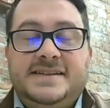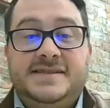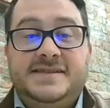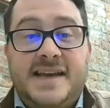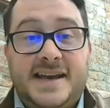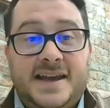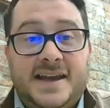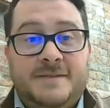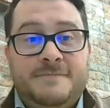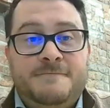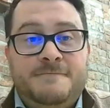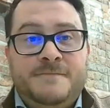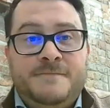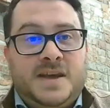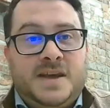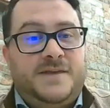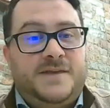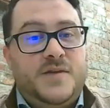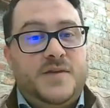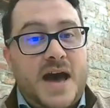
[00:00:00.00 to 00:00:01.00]
Second,
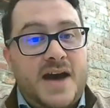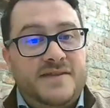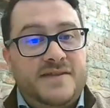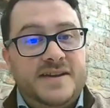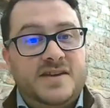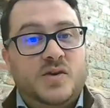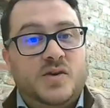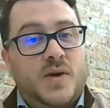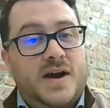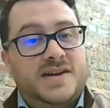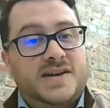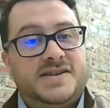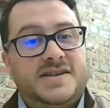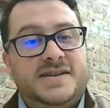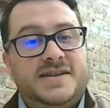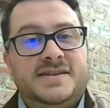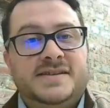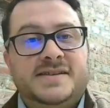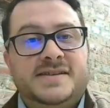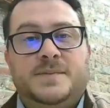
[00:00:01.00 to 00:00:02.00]
if you have any
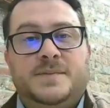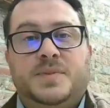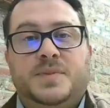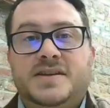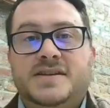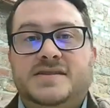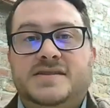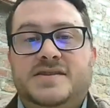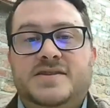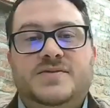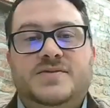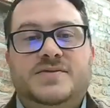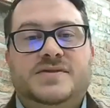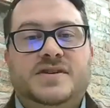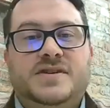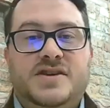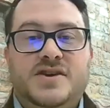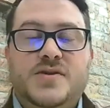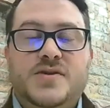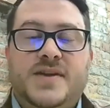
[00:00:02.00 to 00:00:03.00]
questions, please
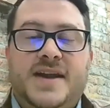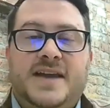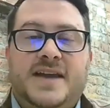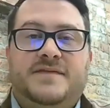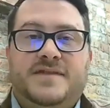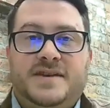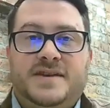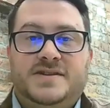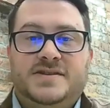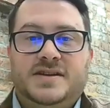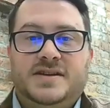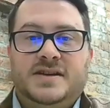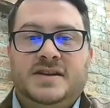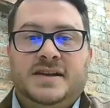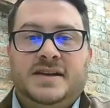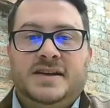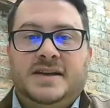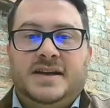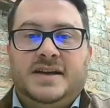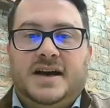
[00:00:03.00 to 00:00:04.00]
use the Q&A
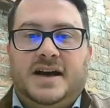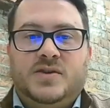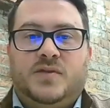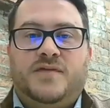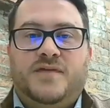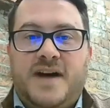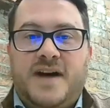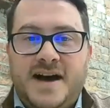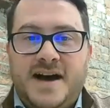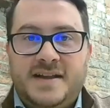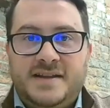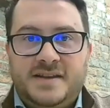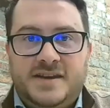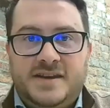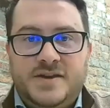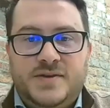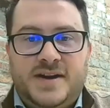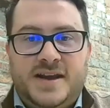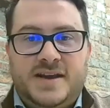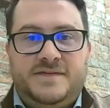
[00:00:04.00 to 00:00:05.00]
feature. You'll find the
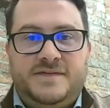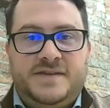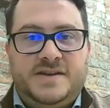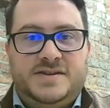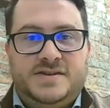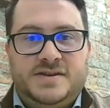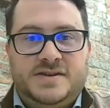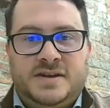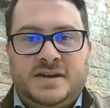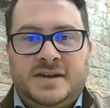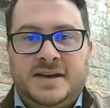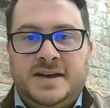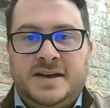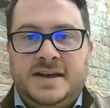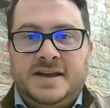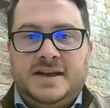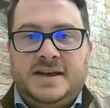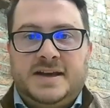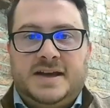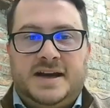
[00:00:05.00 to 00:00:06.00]
Q&A feature
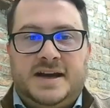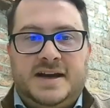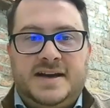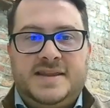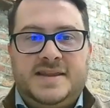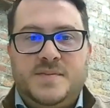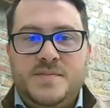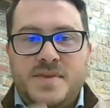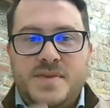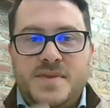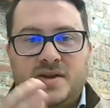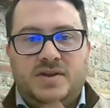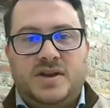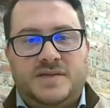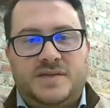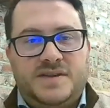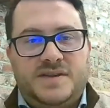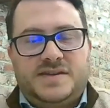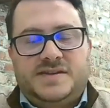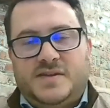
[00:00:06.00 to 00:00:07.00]
in the
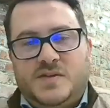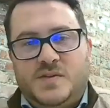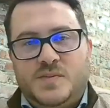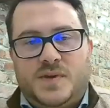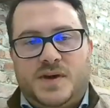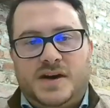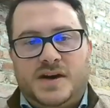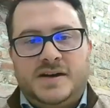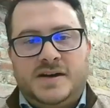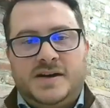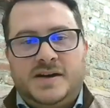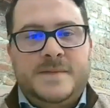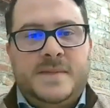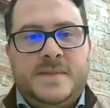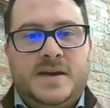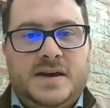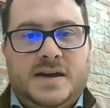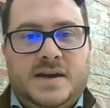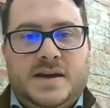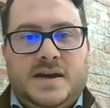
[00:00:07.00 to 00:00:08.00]
middle of the Zoom bar.
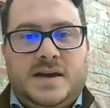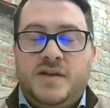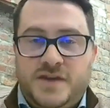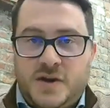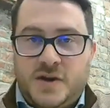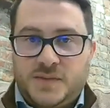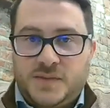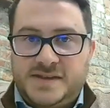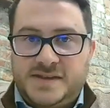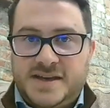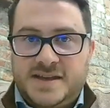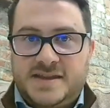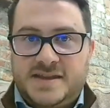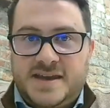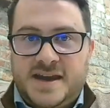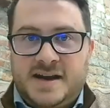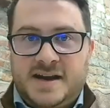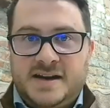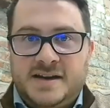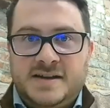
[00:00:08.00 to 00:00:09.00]
If you don't see
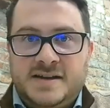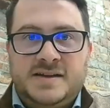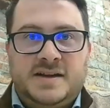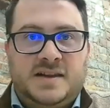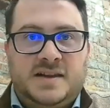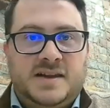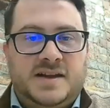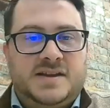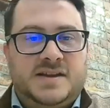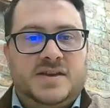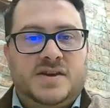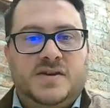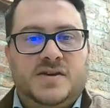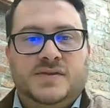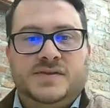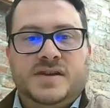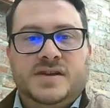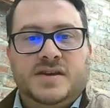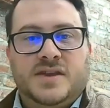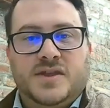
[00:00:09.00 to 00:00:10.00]
it there, click
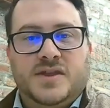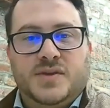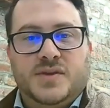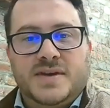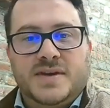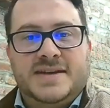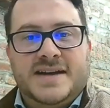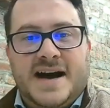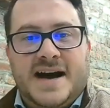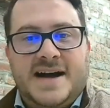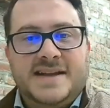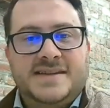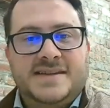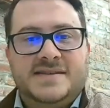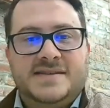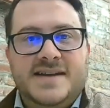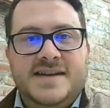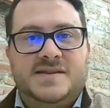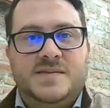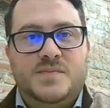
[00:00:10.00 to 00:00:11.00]
those three
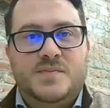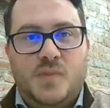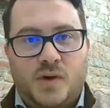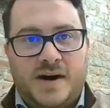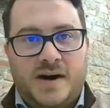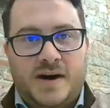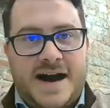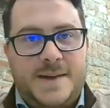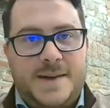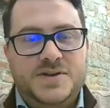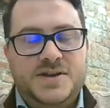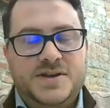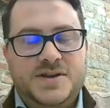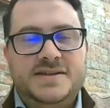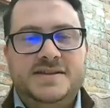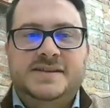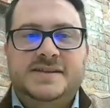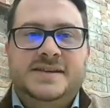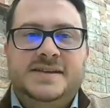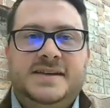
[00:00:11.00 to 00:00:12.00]
dots next to more
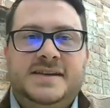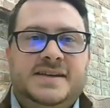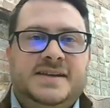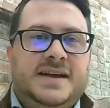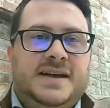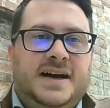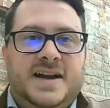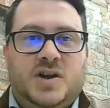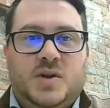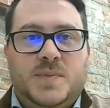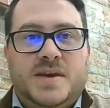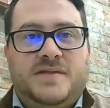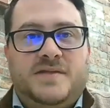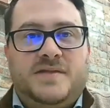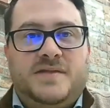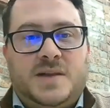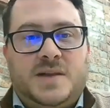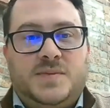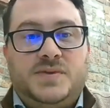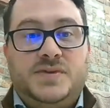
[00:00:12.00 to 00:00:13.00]
options, and it'll be
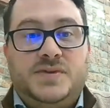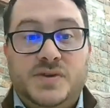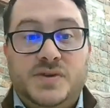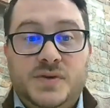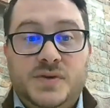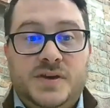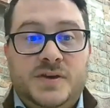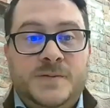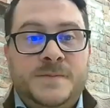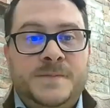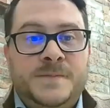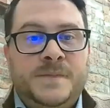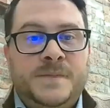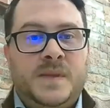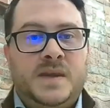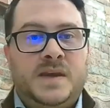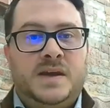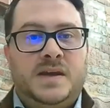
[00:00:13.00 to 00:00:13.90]
available to you.